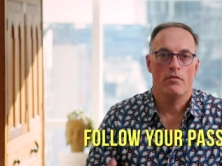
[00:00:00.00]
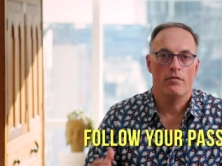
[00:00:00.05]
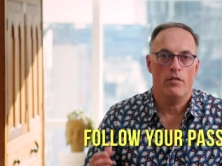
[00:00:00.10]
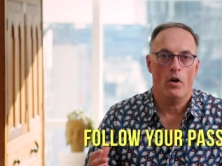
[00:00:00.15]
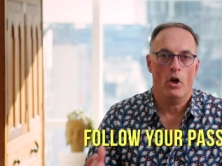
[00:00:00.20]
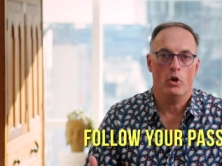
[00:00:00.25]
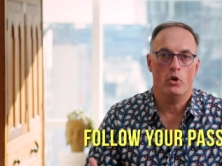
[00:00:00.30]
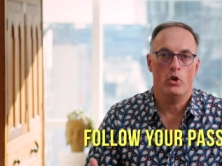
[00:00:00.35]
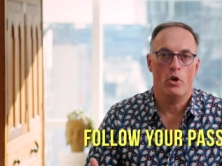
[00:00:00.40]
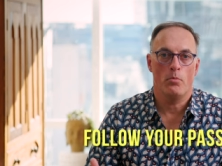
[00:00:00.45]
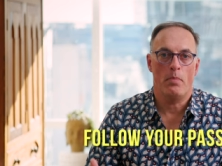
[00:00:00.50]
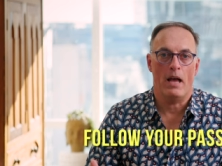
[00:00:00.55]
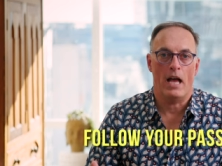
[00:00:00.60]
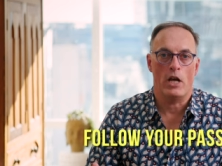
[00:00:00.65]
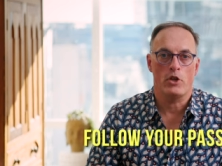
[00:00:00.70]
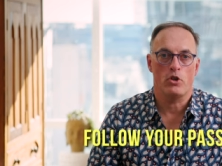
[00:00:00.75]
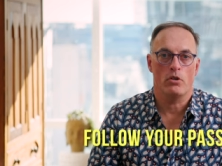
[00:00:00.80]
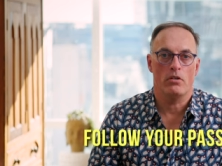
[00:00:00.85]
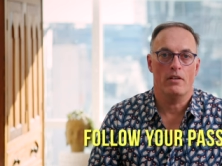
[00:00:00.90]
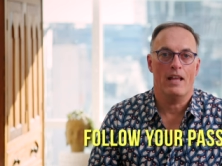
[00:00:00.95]
Follow your
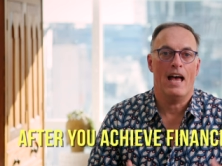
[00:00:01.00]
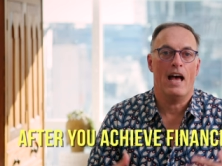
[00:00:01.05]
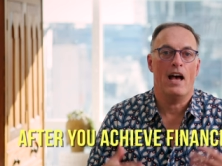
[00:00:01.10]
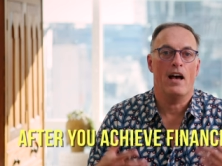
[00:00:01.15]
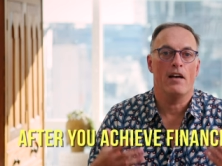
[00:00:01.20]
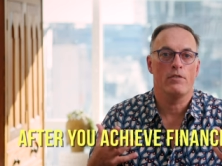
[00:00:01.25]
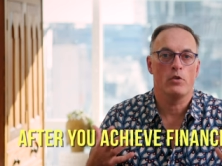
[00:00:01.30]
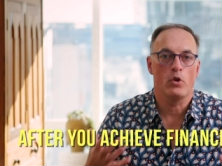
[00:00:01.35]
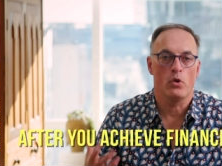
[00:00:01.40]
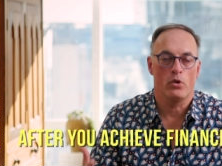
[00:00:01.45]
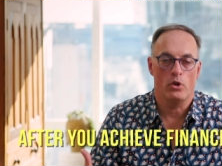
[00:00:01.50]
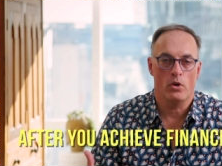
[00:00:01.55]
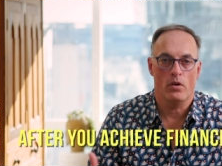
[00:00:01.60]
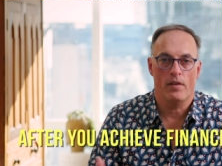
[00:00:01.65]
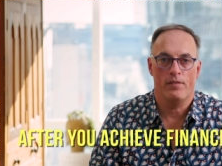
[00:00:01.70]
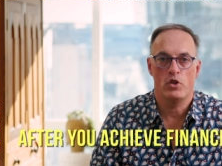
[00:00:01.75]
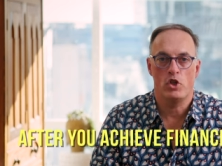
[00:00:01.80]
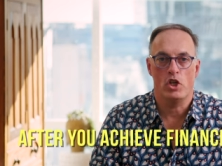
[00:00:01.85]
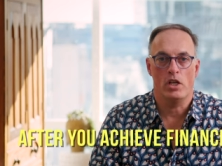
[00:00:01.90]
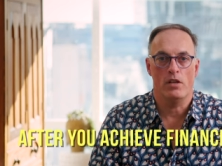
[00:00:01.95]
passion after you
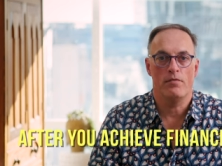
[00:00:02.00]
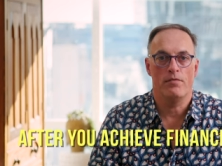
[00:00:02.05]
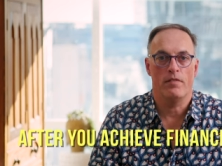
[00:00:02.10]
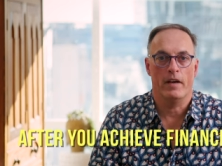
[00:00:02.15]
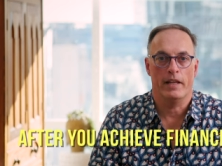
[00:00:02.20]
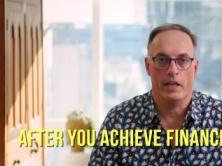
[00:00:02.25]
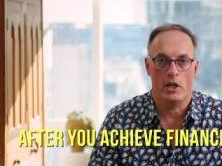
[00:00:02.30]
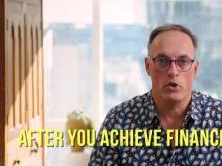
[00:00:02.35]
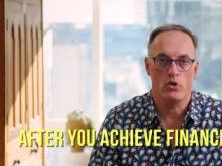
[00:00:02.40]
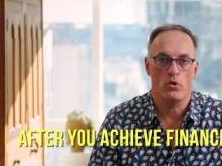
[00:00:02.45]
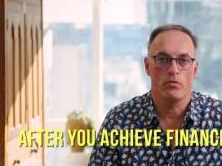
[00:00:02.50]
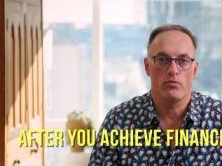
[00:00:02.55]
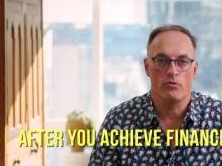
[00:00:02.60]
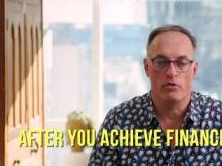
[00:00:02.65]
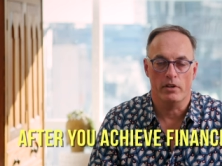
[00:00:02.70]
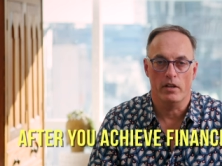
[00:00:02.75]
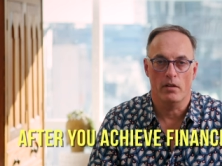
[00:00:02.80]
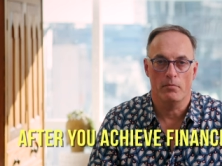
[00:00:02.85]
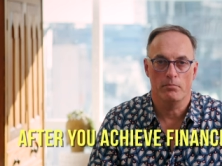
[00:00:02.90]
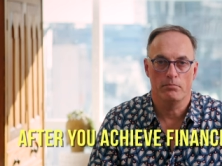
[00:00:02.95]
achieve financial
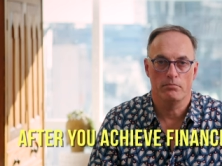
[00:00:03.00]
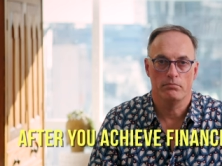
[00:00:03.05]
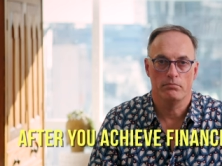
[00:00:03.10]
freedom.